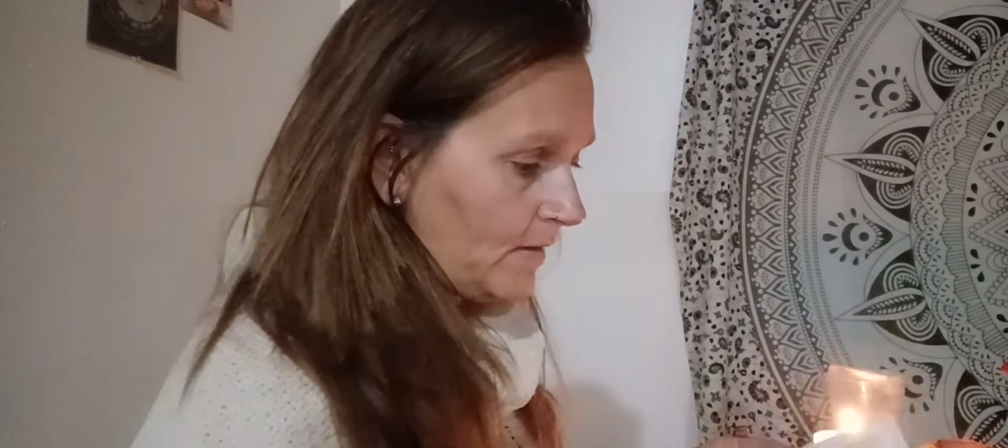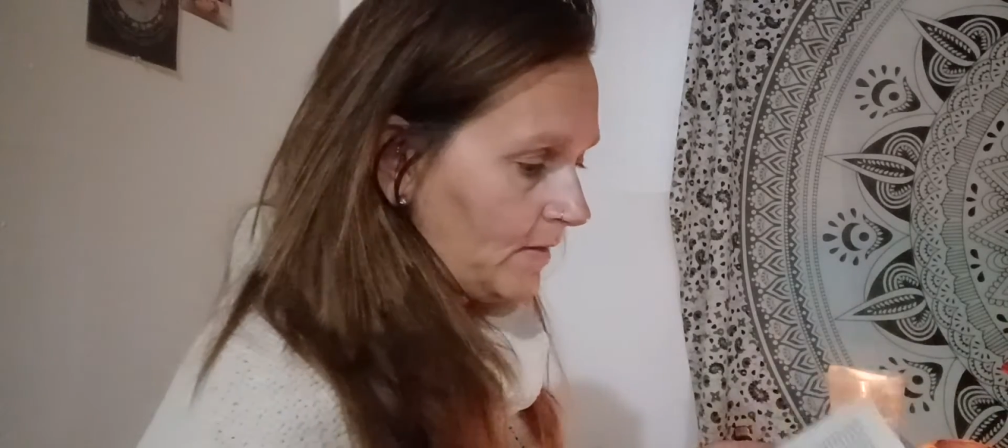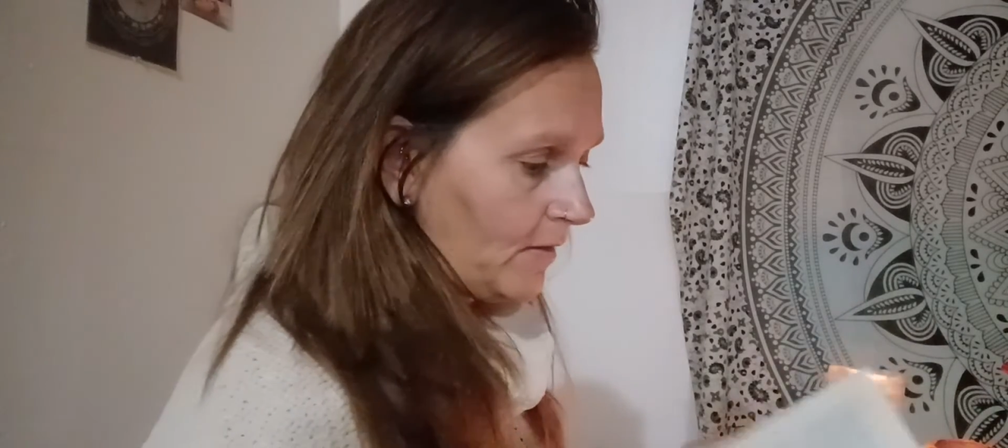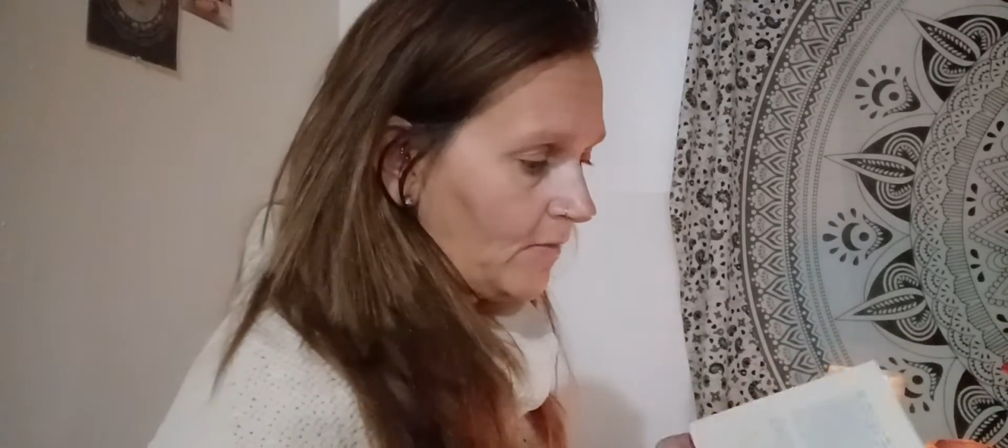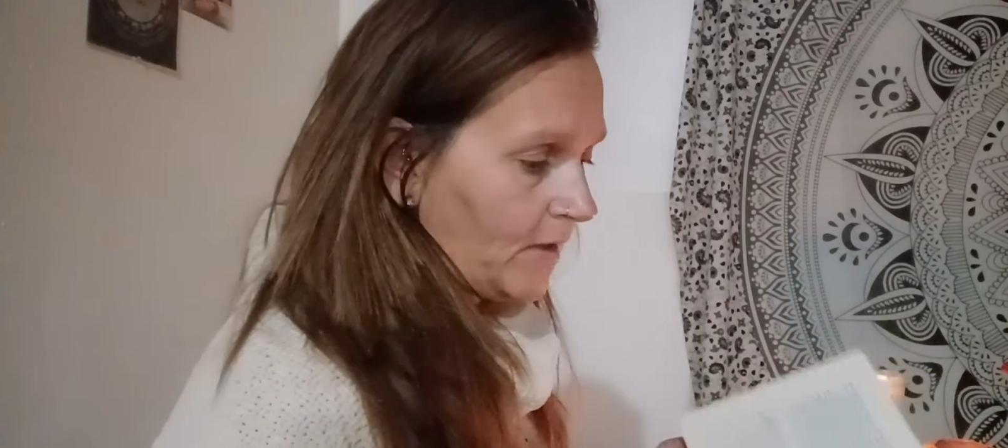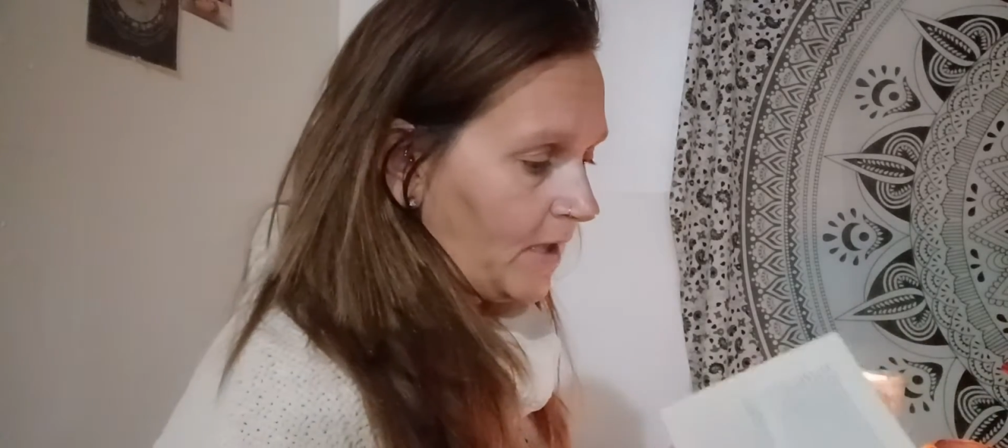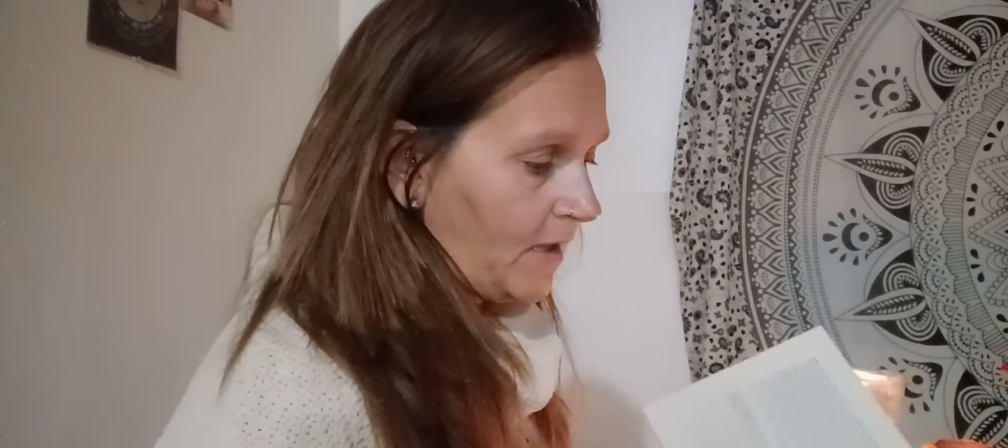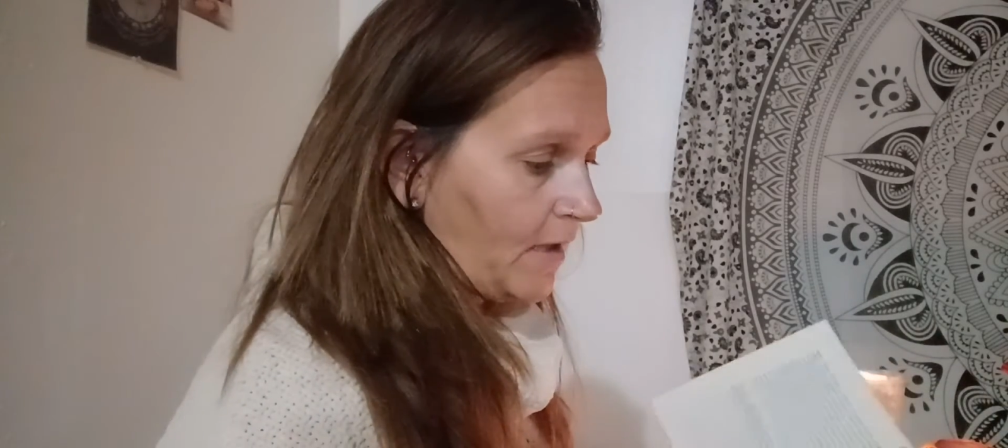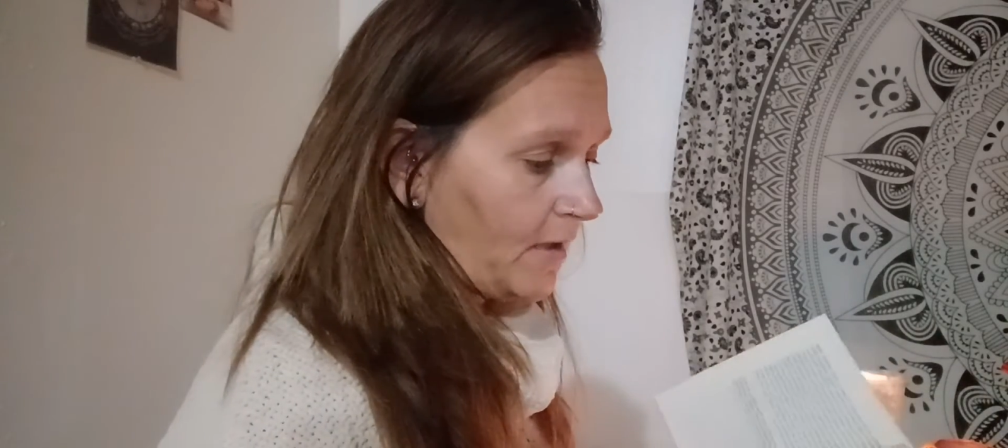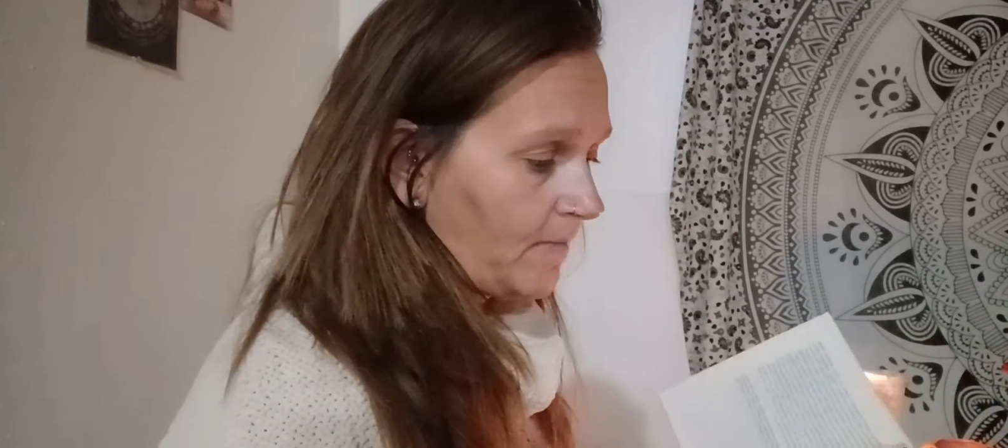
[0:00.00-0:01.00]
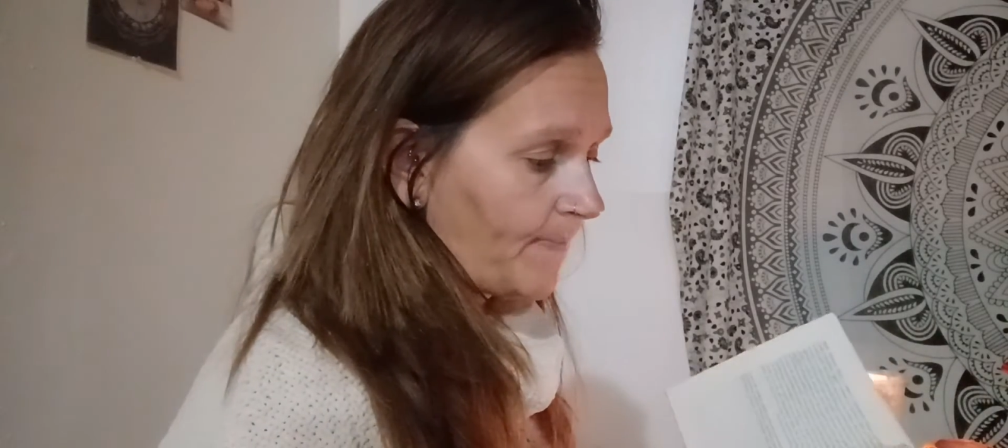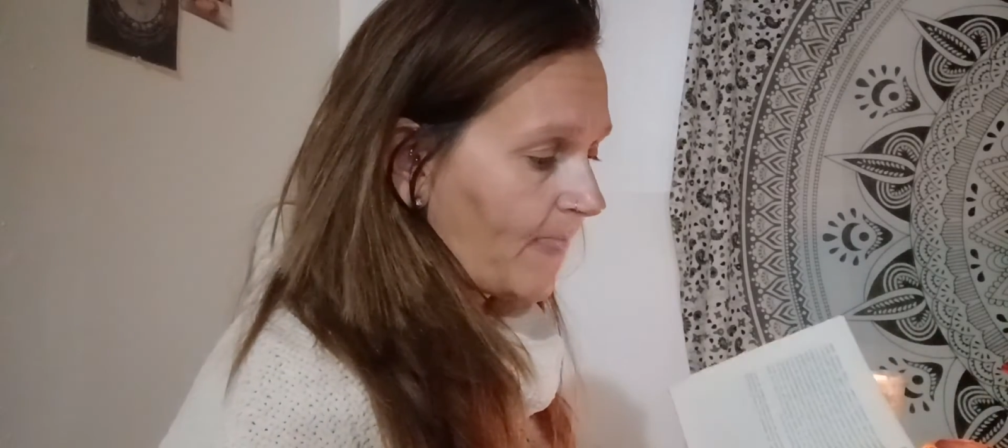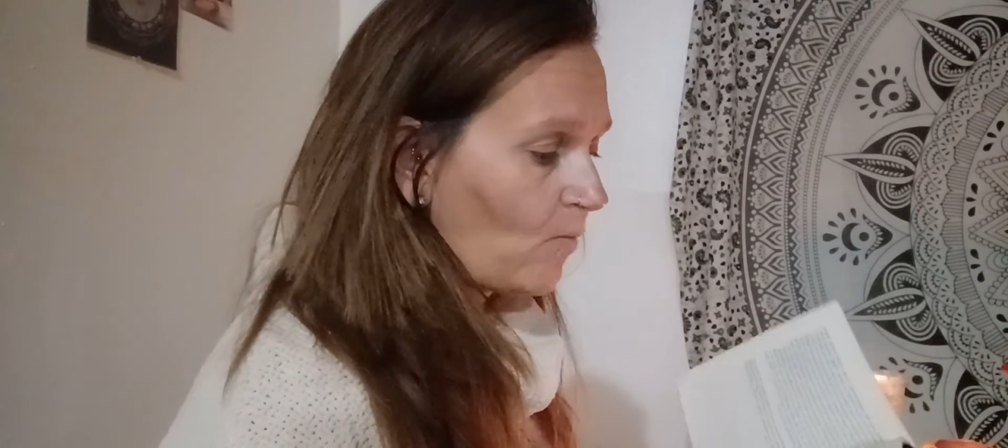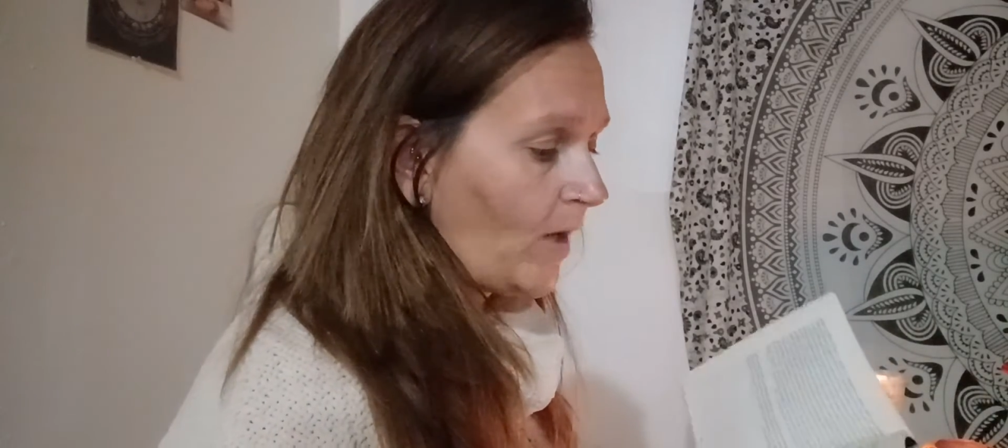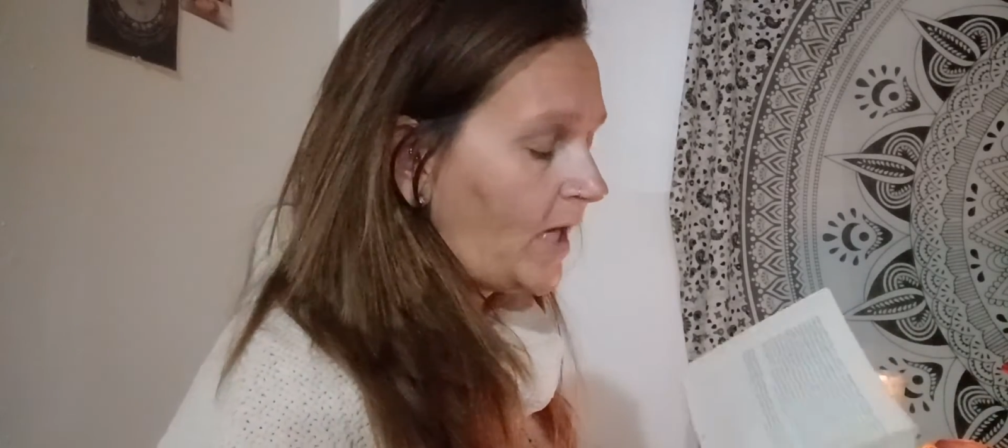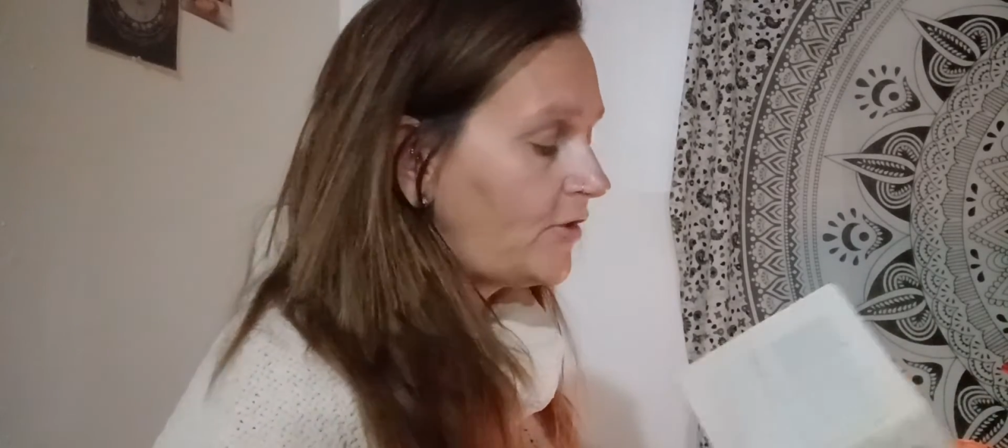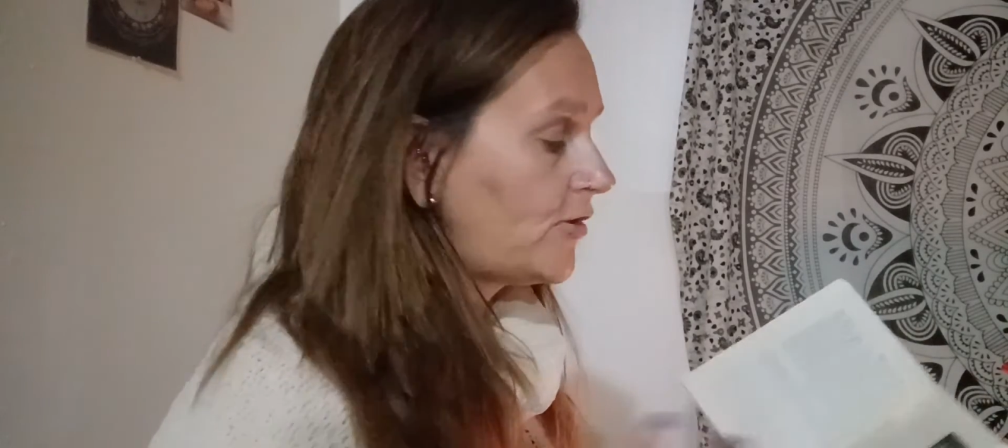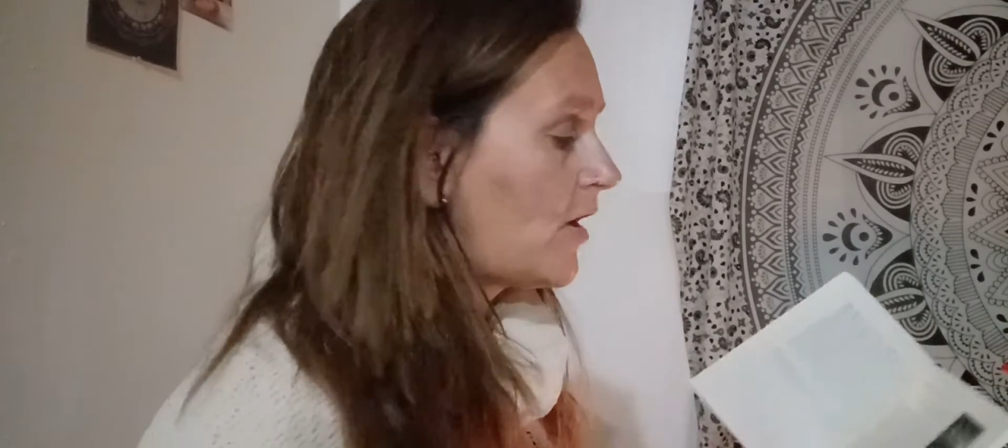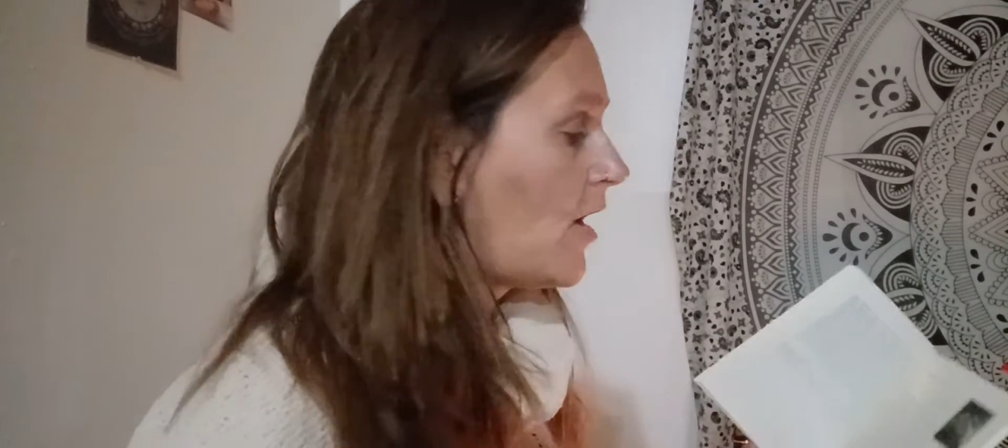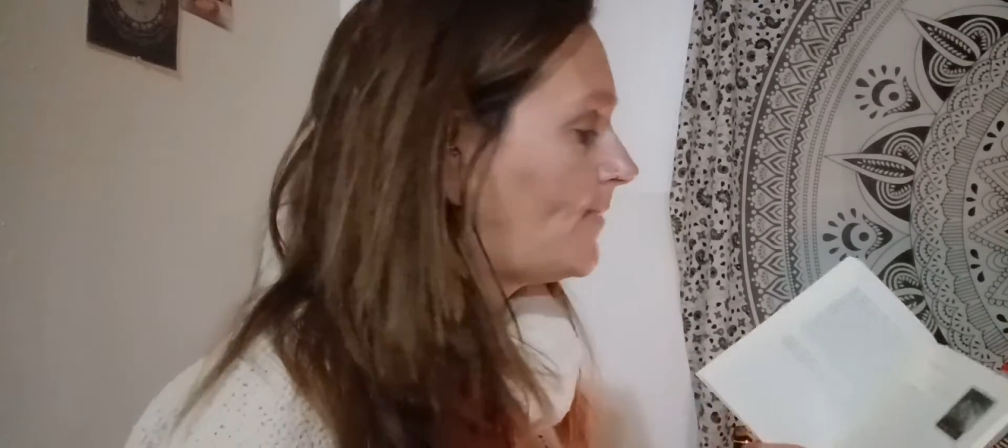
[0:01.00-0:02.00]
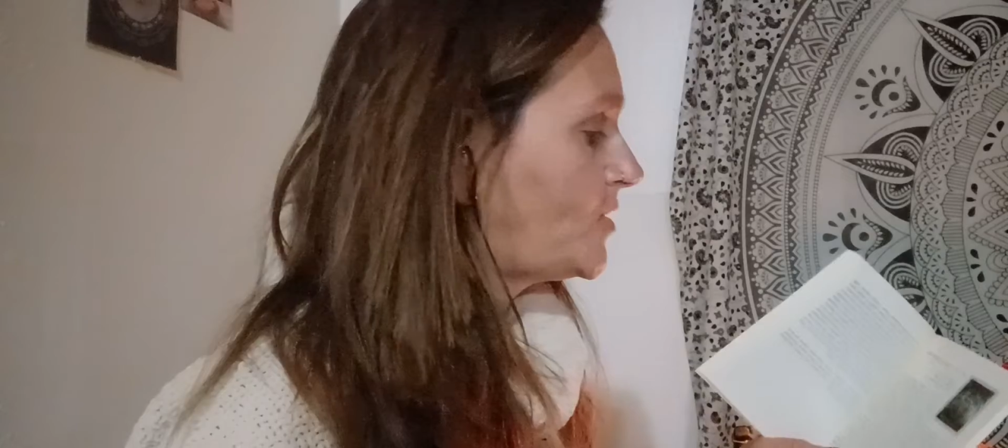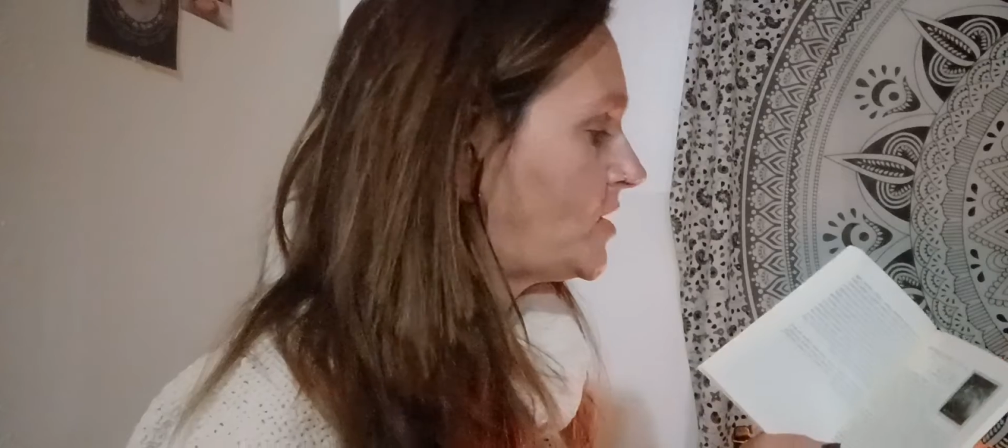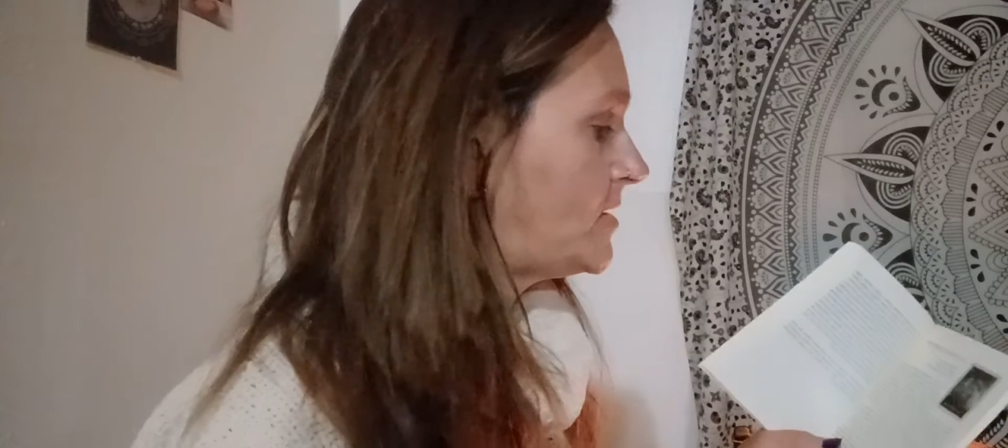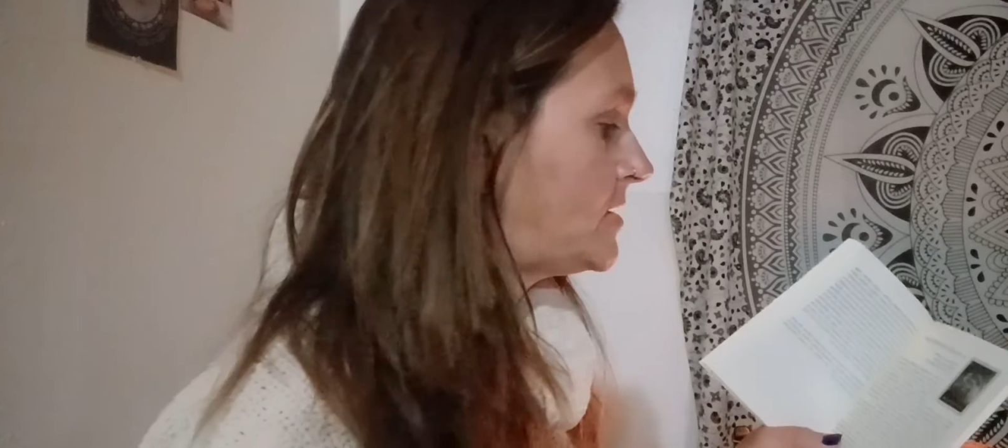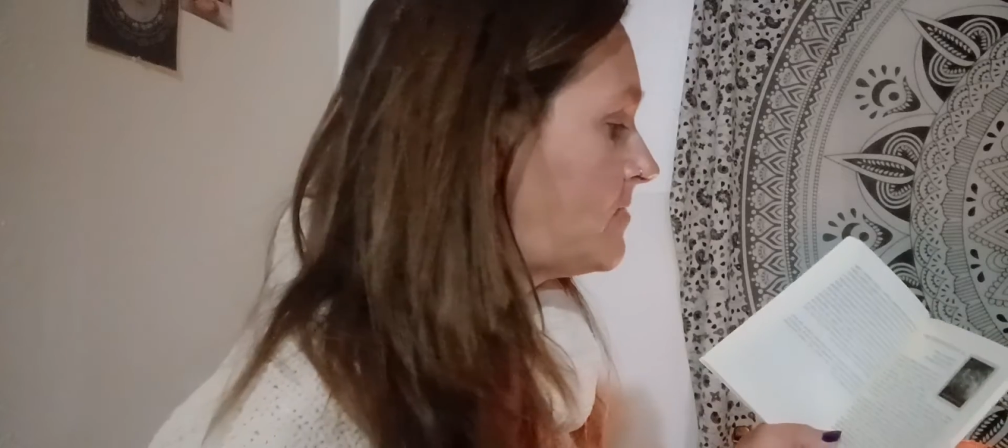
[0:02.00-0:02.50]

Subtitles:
Okay, weigh your options,